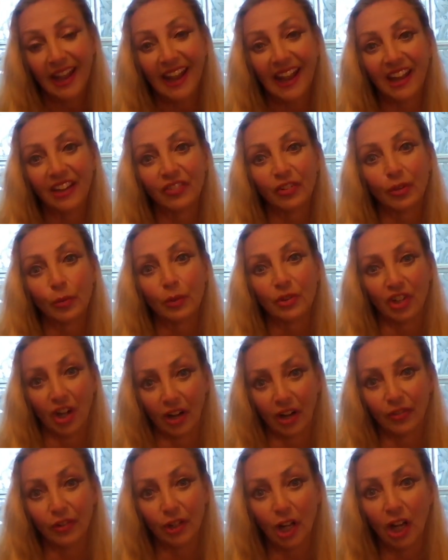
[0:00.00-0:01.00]
and for which
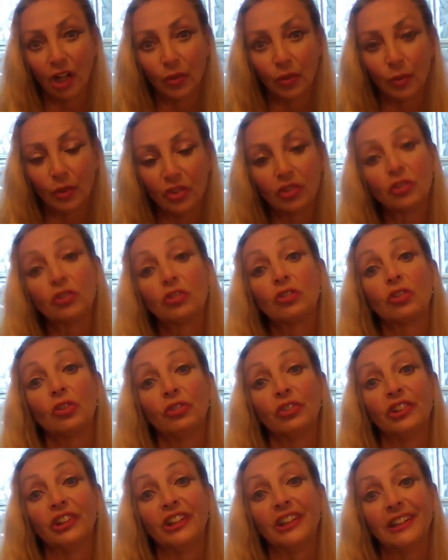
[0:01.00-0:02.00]
every country should
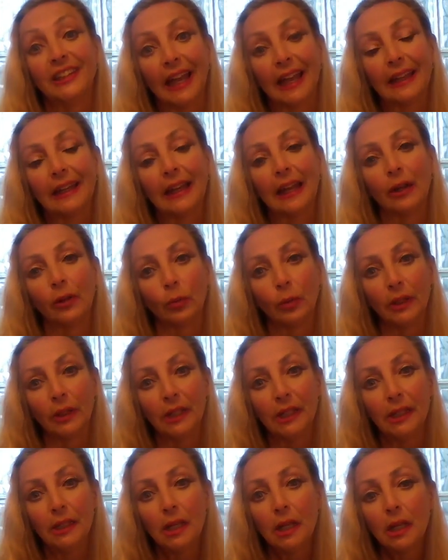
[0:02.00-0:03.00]
certainly get and
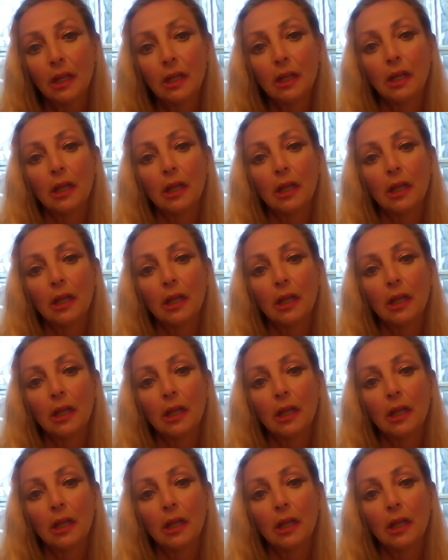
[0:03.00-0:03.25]
read